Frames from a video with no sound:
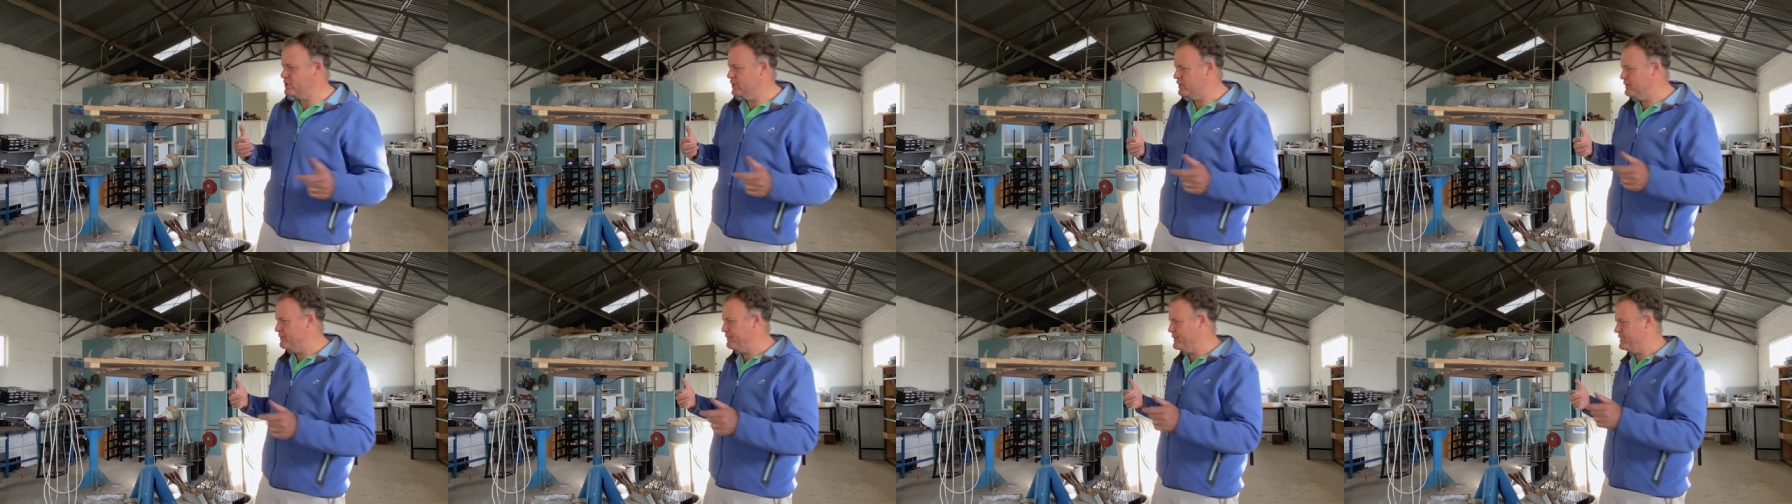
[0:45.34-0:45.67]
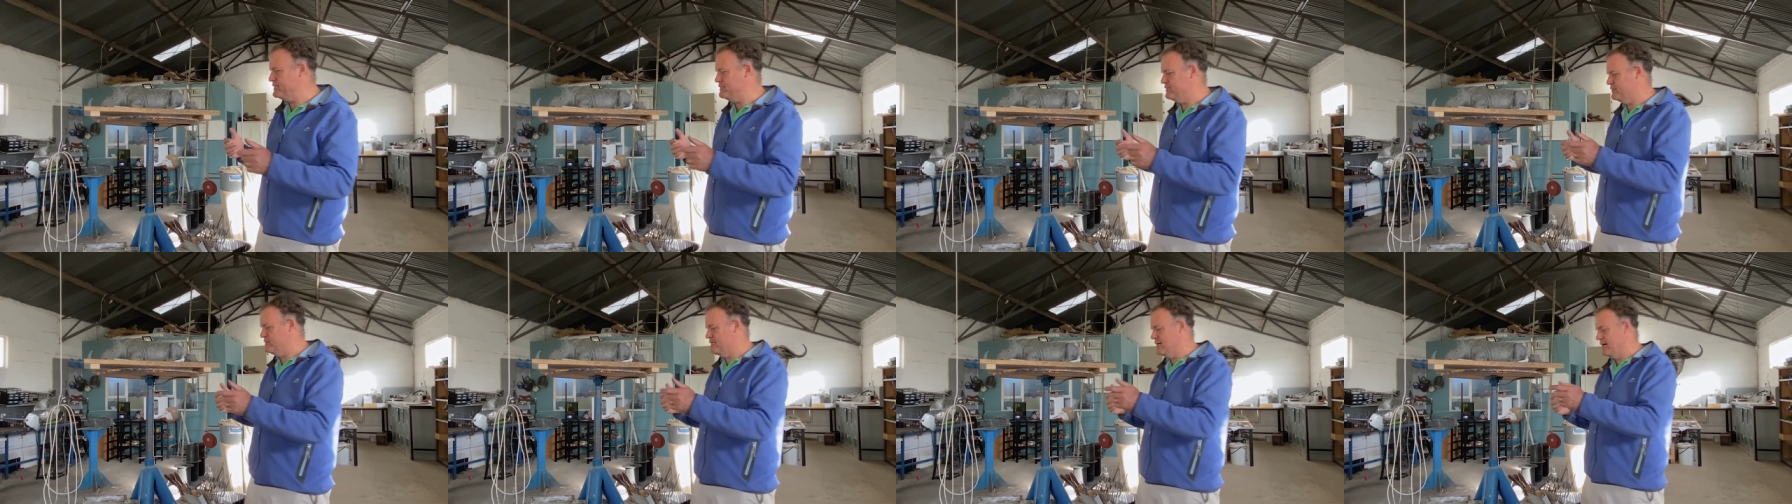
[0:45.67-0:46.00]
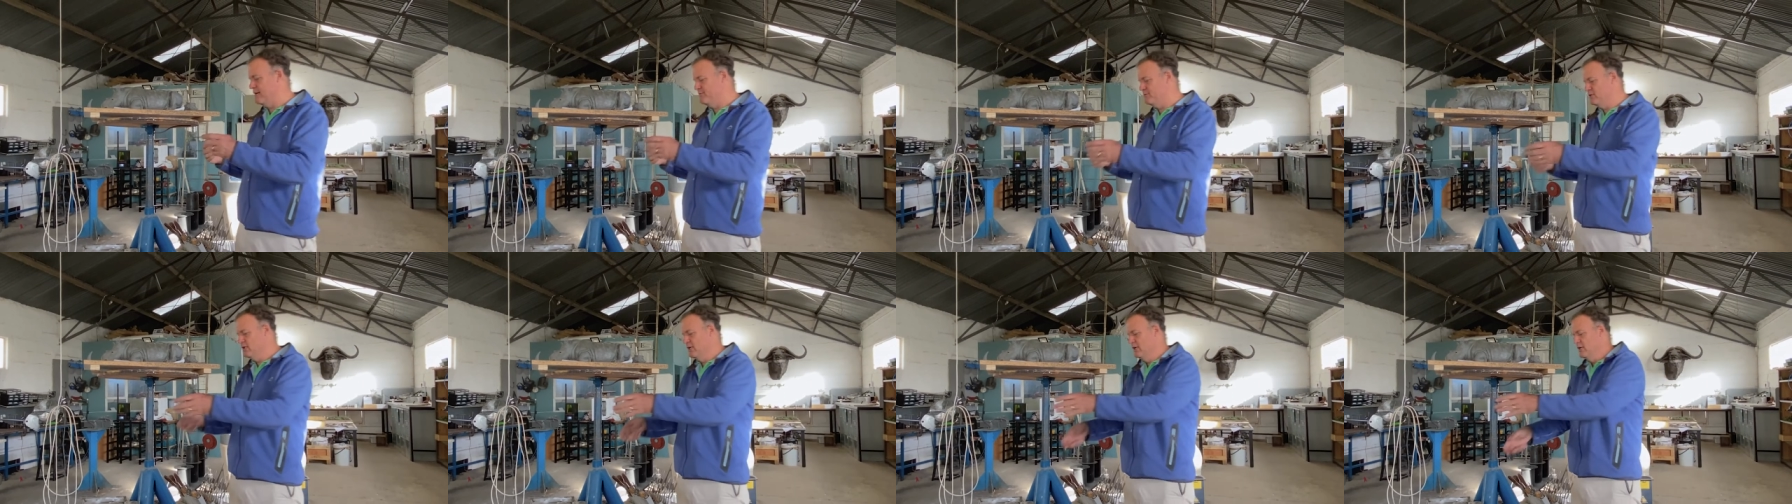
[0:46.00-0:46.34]
at the best of
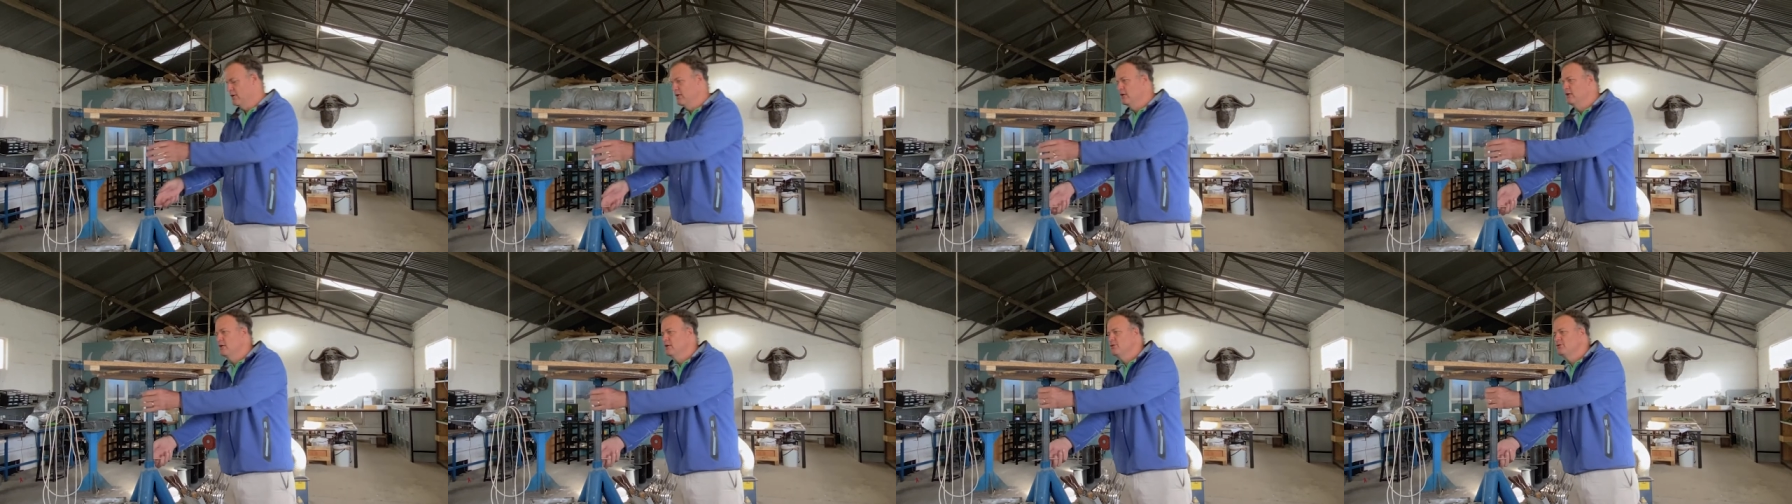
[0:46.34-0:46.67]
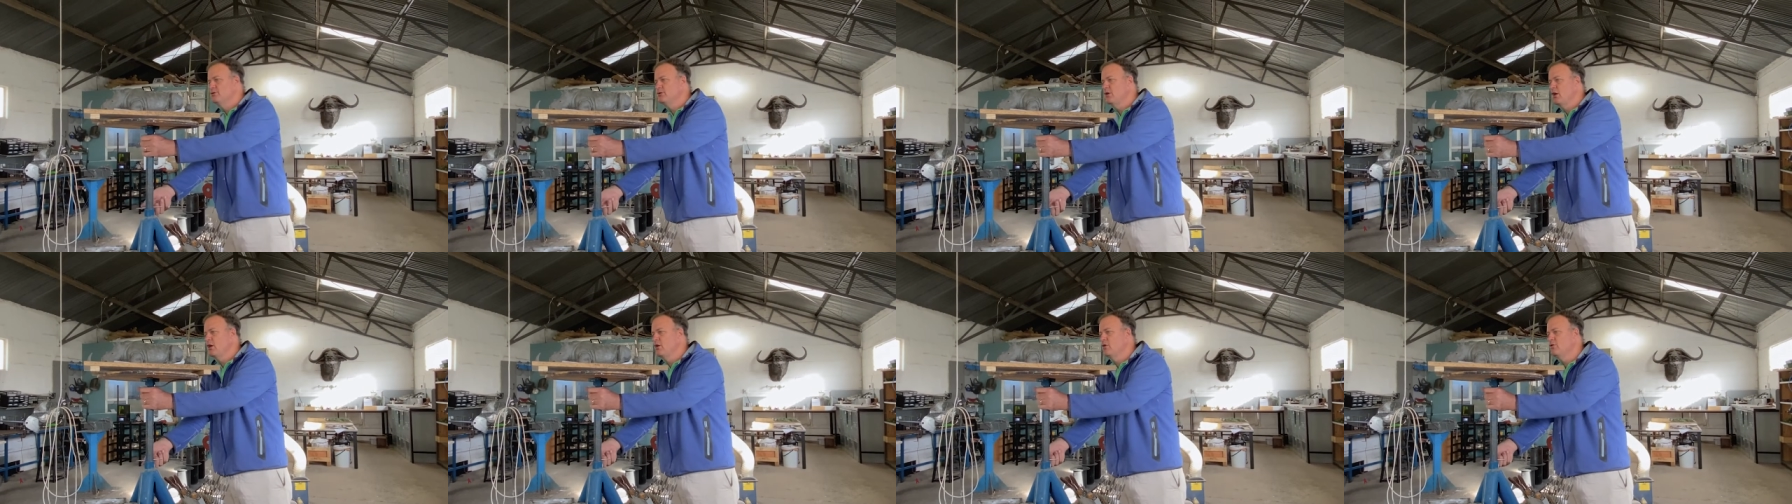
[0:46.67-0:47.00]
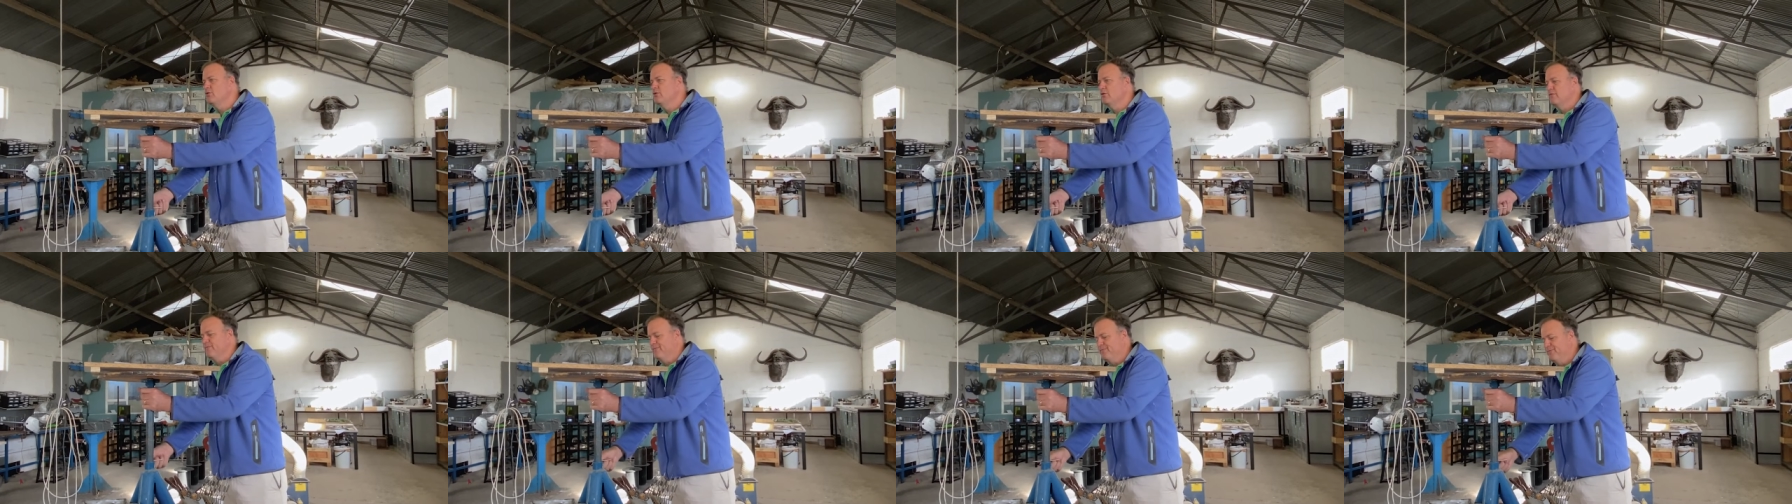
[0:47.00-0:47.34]
times.
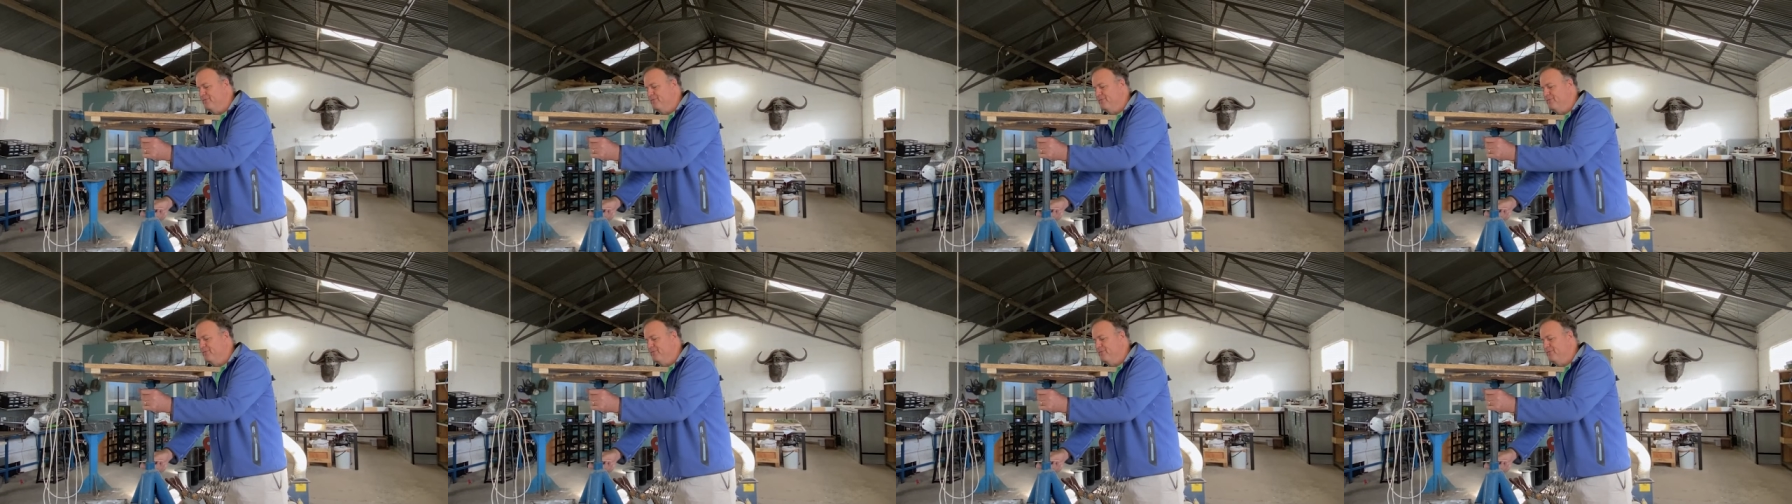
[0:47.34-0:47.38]
So